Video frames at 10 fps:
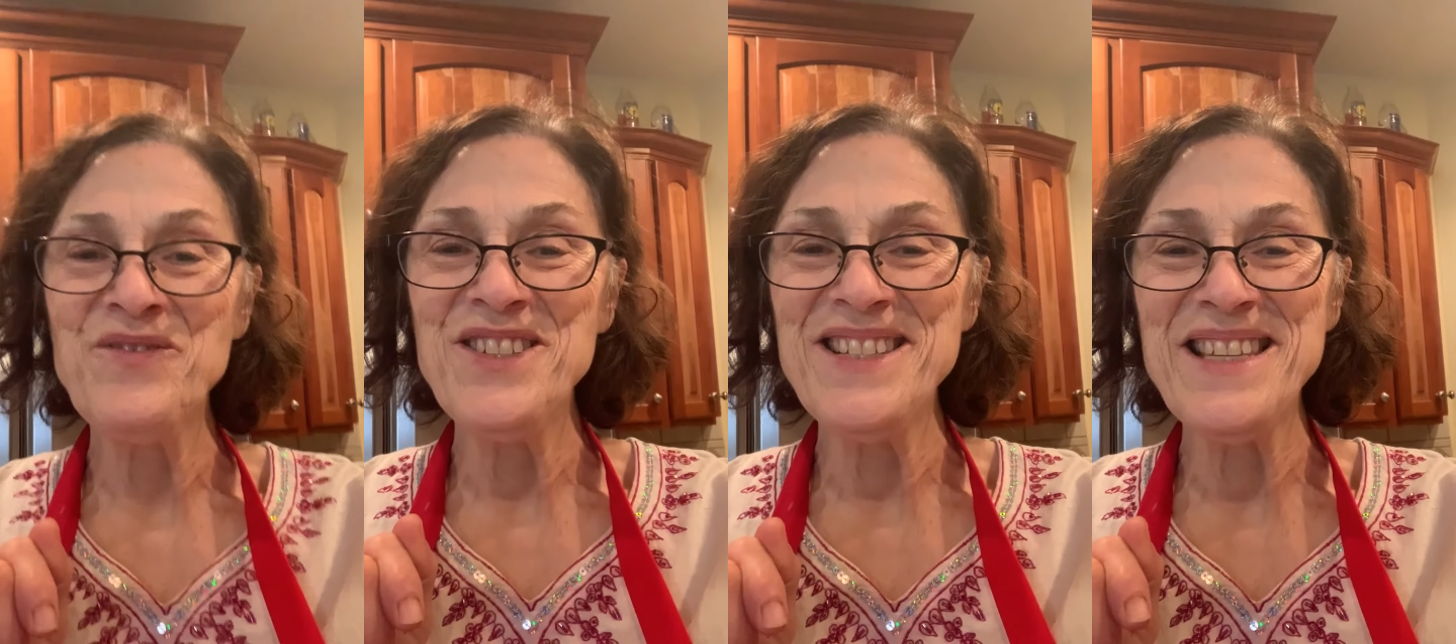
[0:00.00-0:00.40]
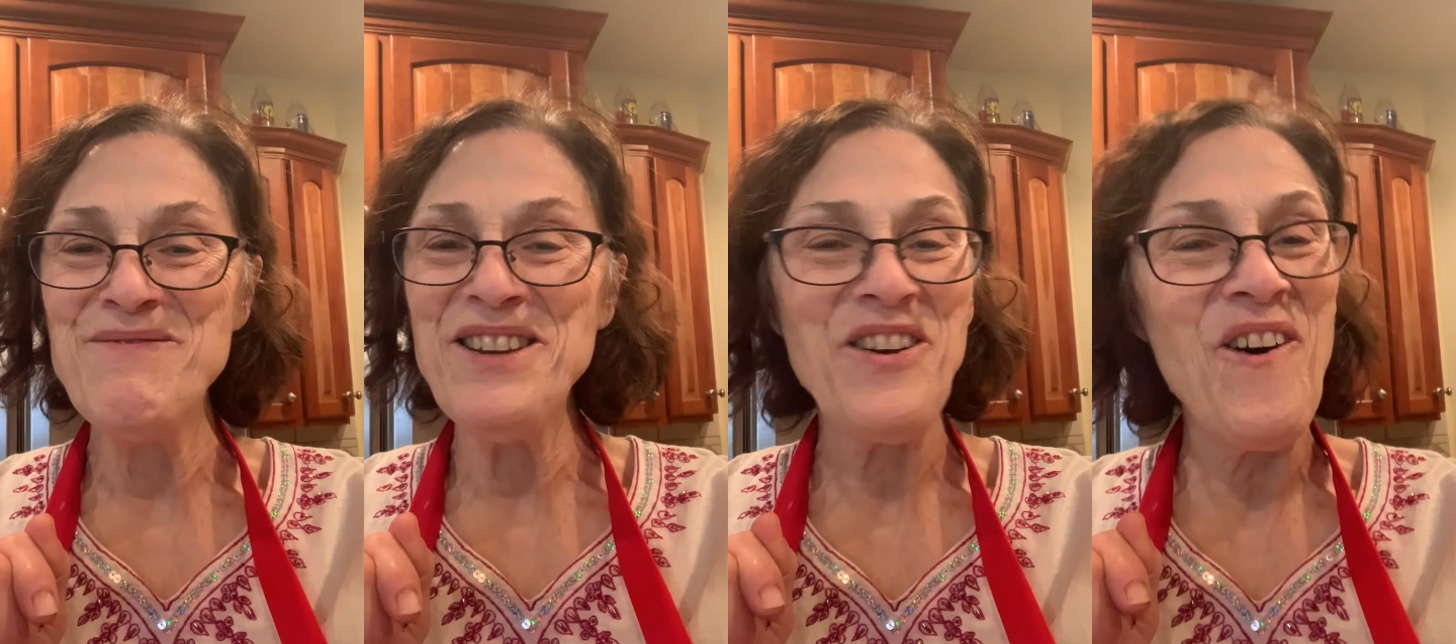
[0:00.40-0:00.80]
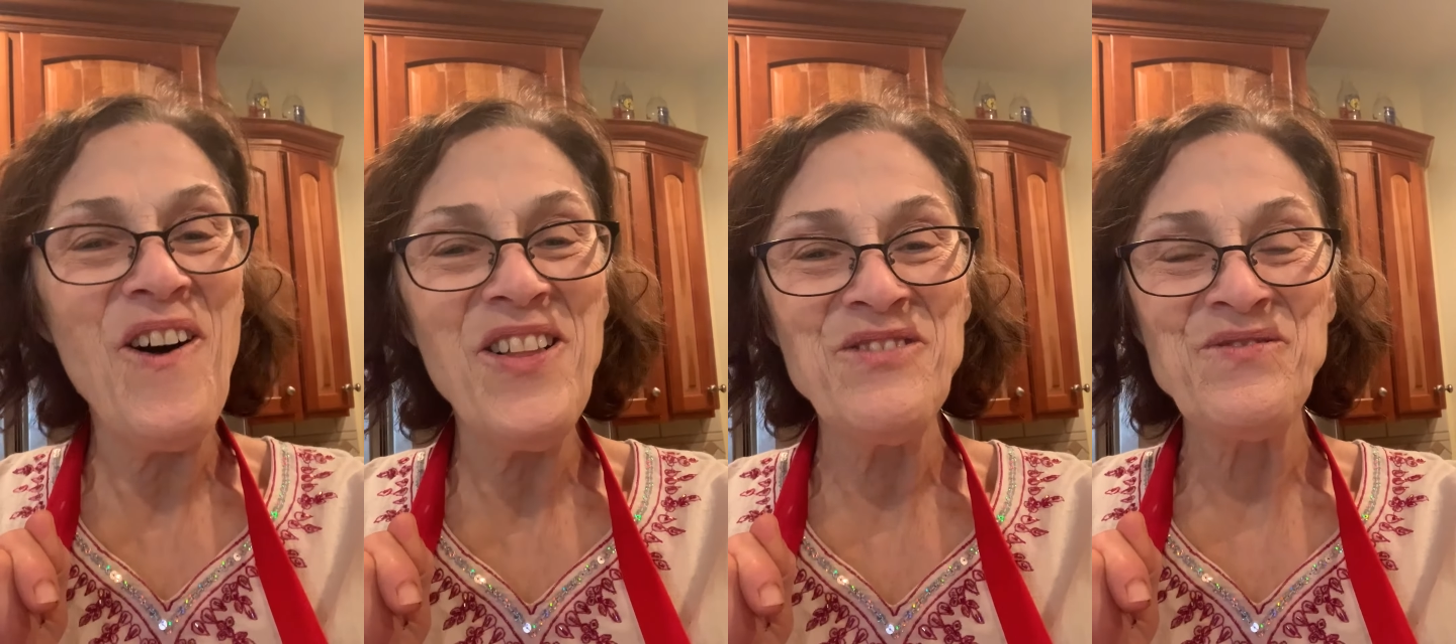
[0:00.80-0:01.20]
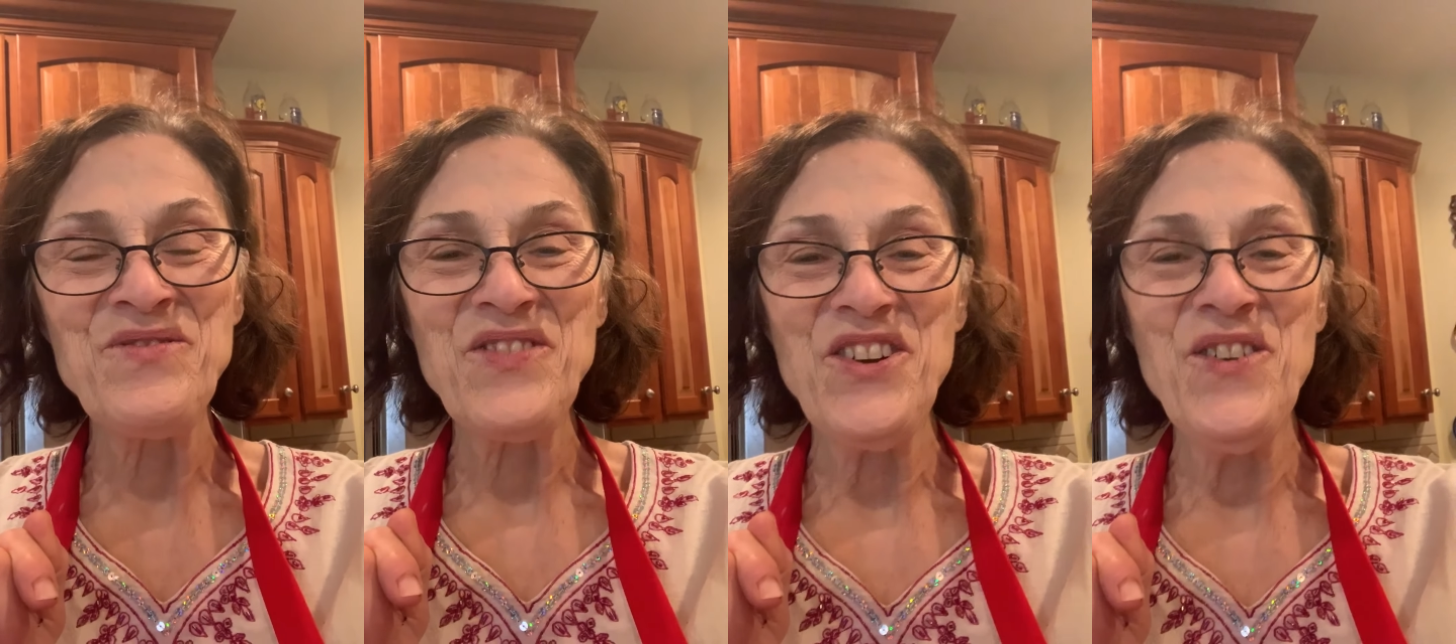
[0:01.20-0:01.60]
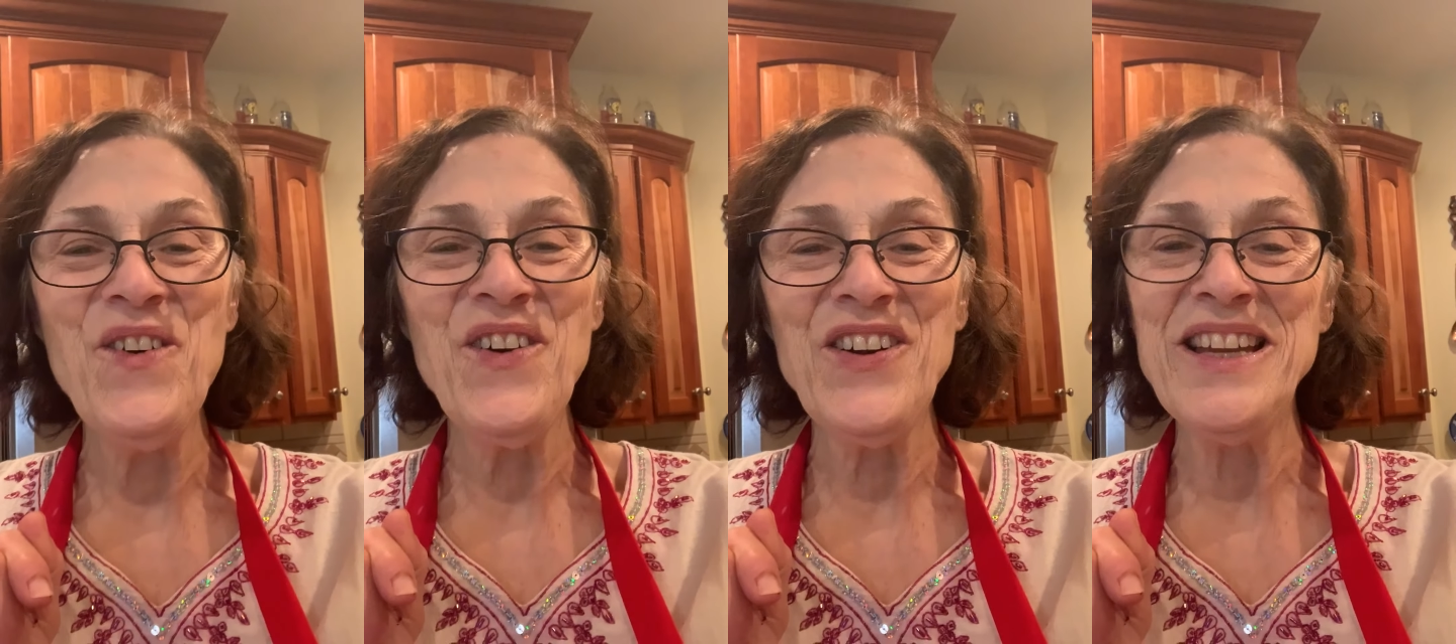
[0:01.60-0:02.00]
just give me a call
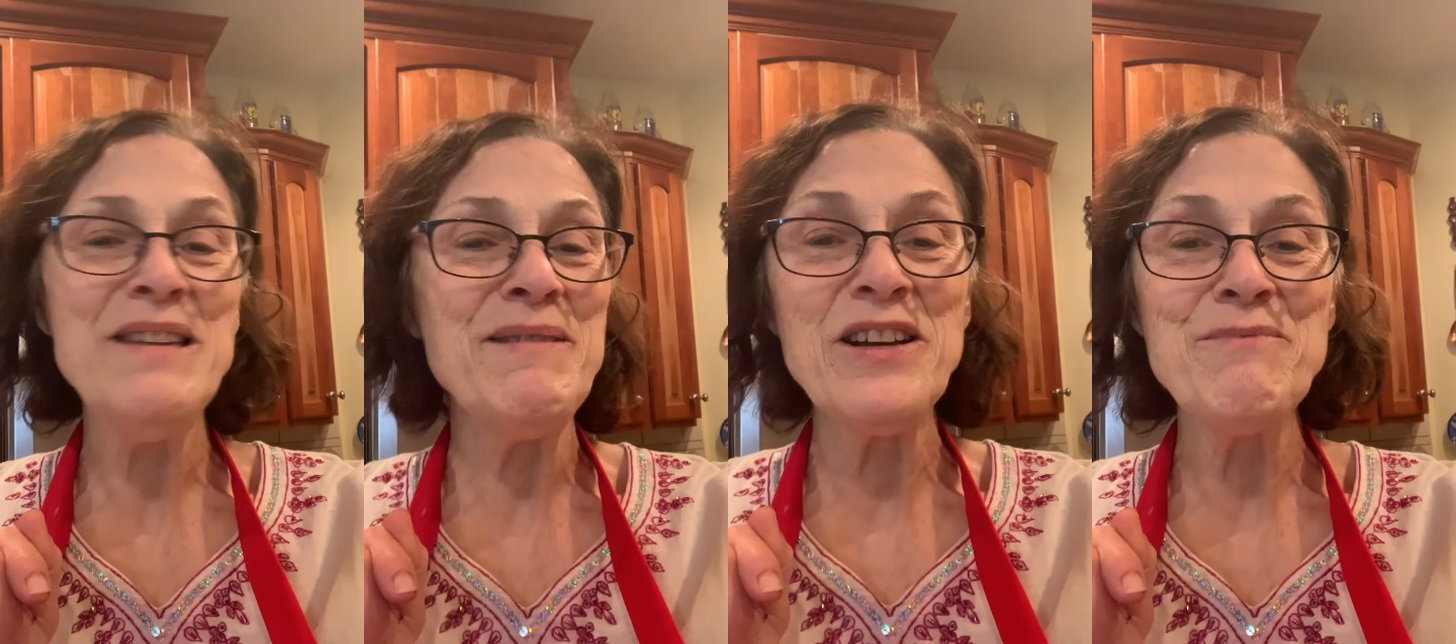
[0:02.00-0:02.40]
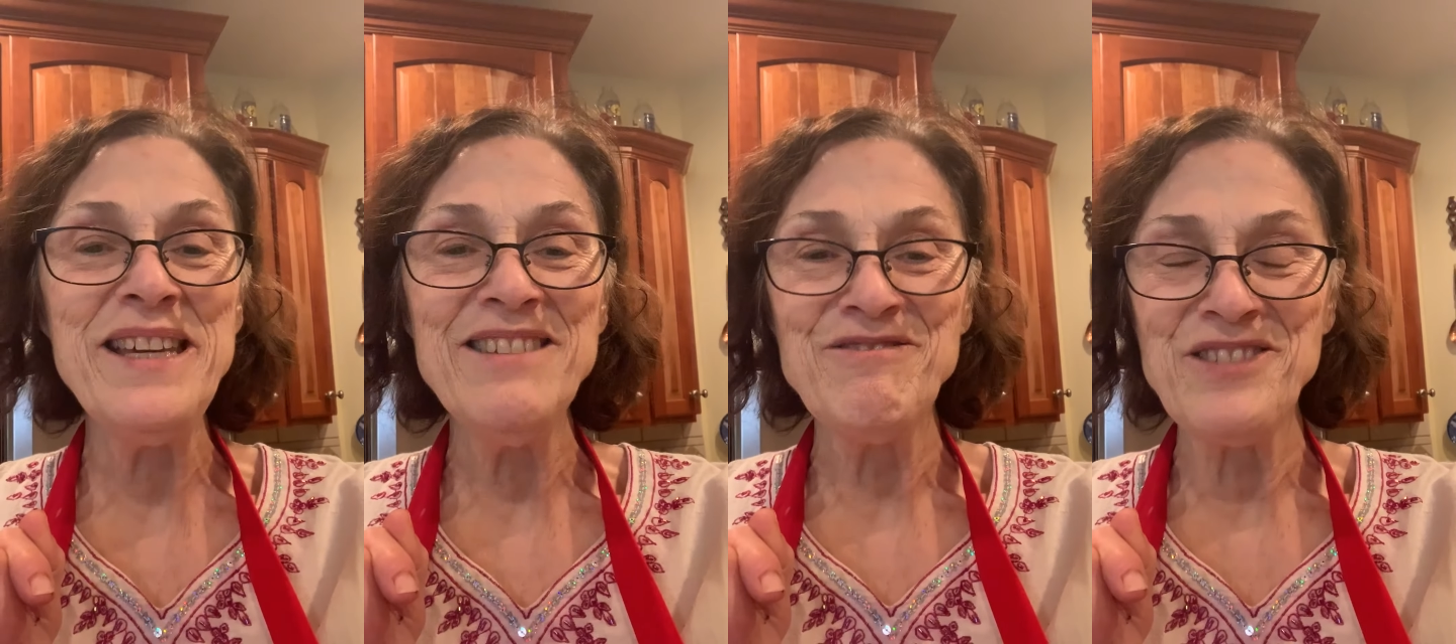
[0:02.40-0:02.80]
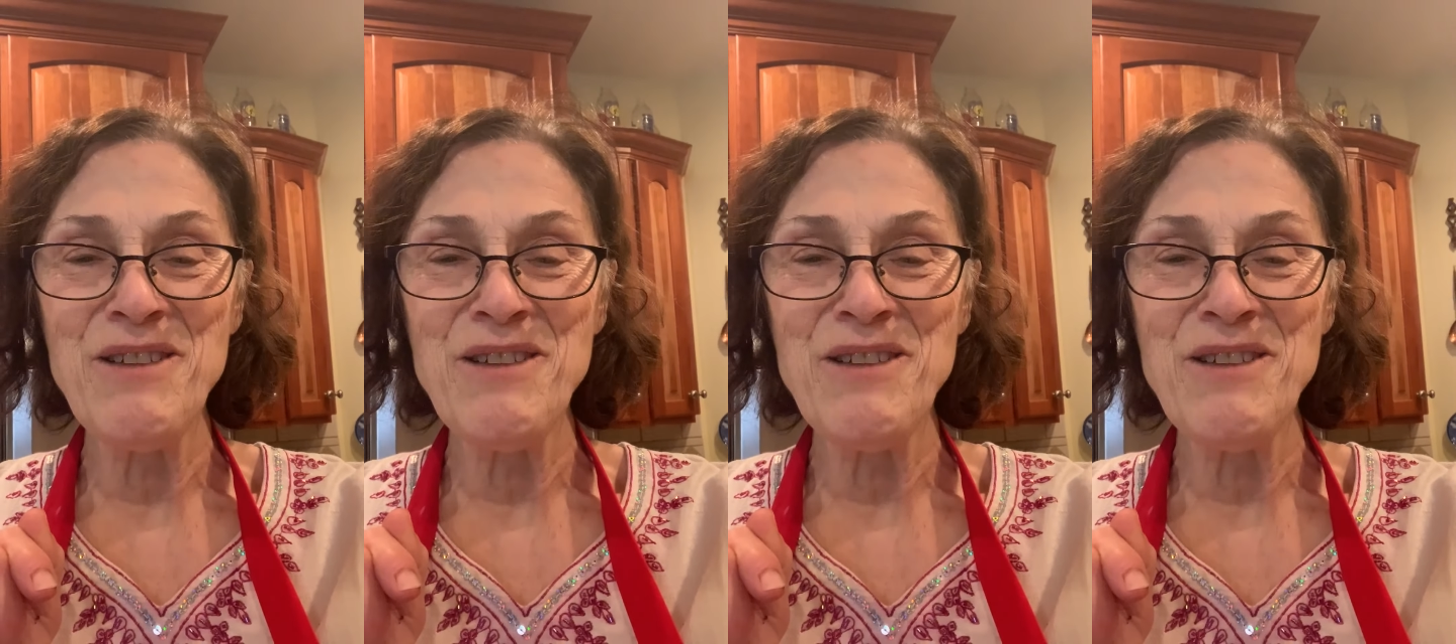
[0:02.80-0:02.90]
or email me.